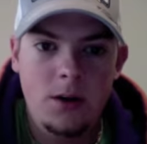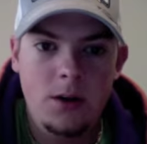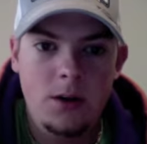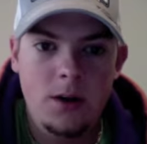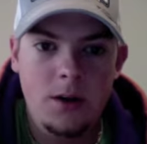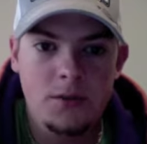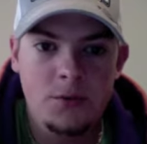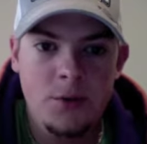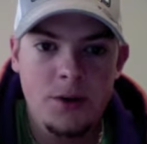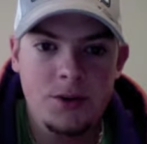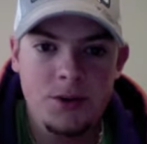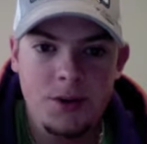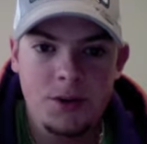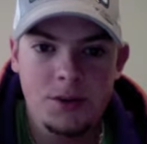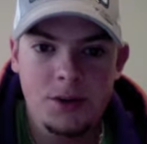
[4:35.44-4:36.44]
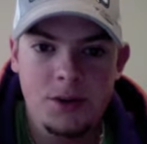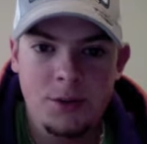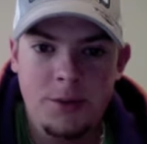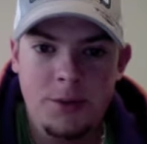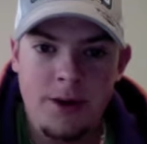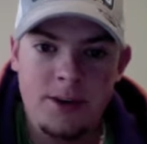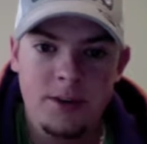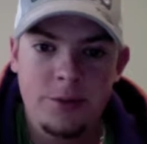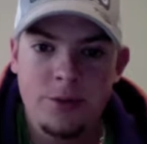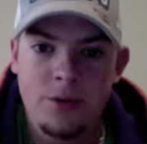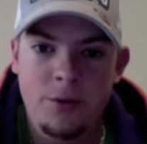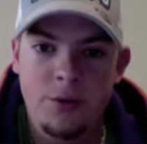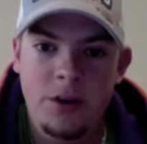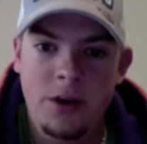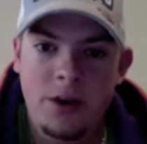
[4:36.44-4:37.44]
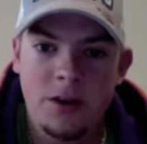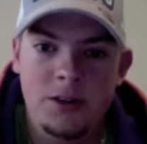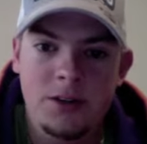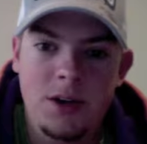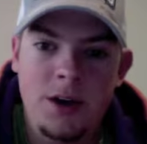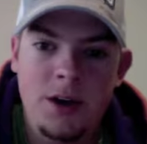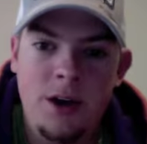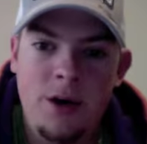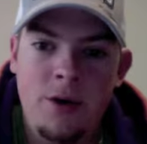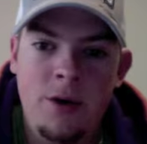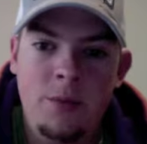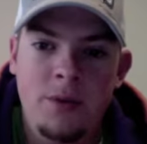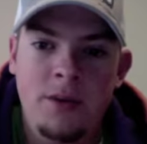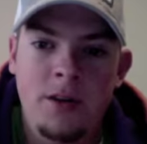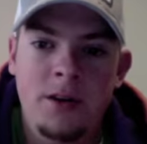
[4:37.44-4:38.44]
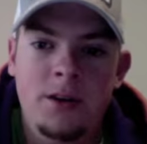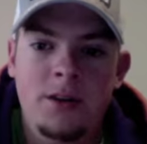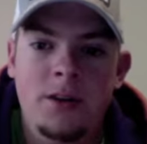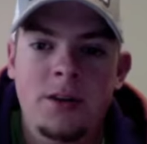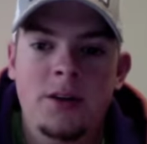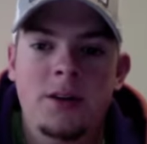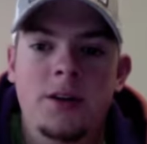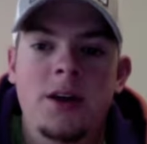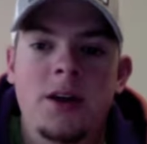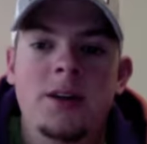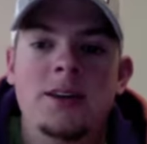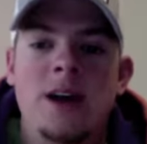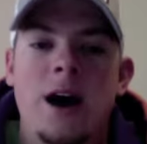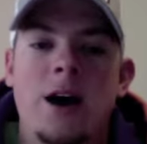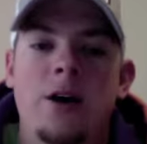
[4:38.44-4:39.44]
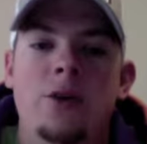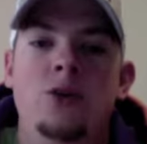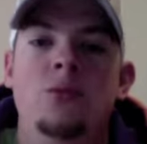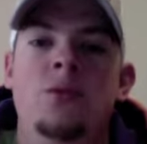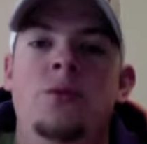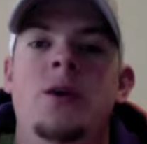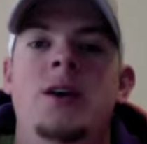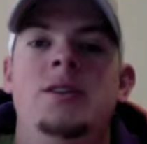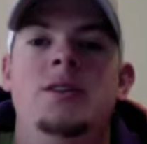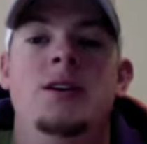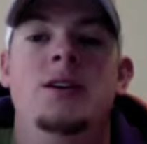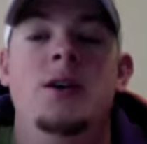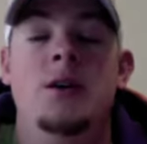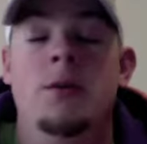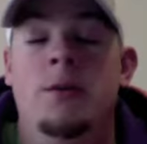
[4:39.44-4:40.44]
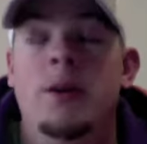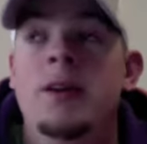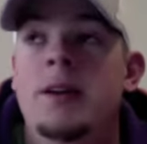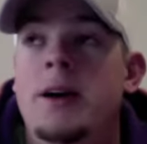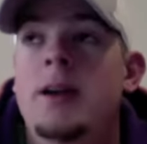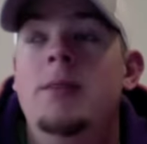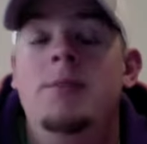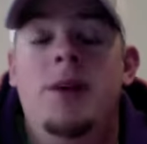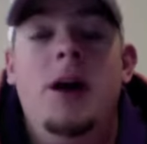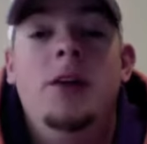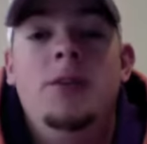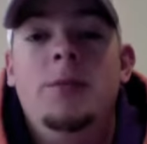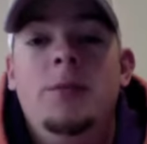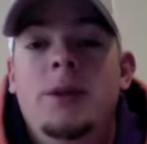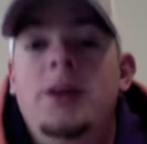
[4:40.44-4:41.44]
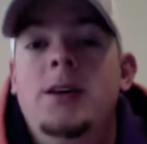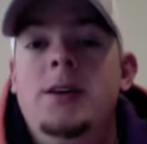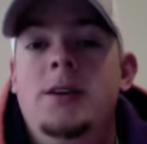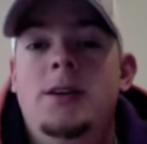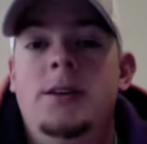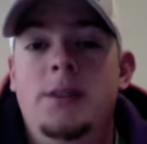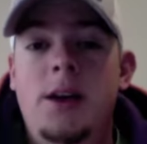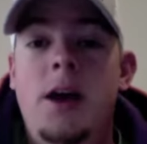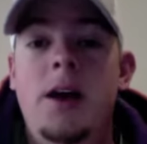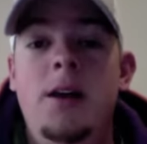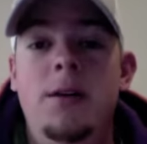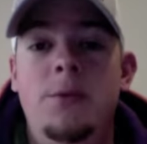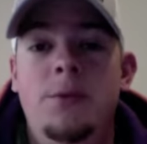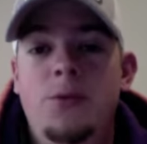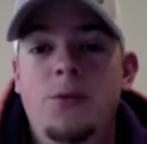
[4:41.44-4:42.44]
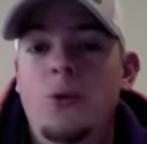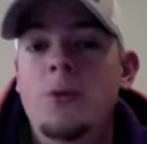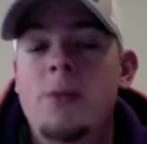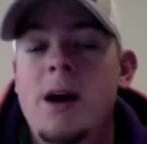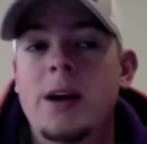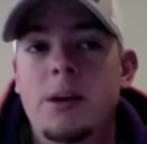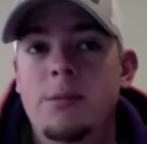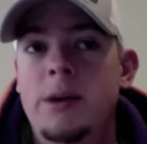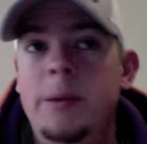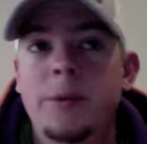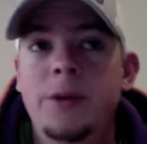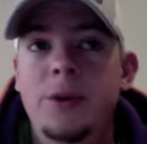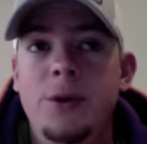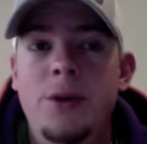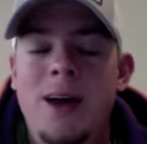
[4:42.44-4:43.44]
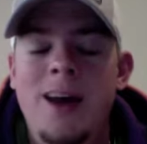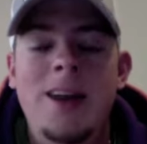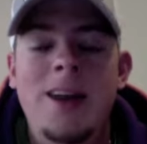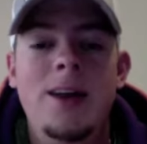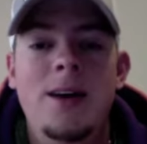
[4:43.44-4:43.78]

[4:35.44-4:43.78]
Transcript: Next question is it possible that we could extend our empathy to the entire human race? One day, possibly. Yeah, we might be able to do that.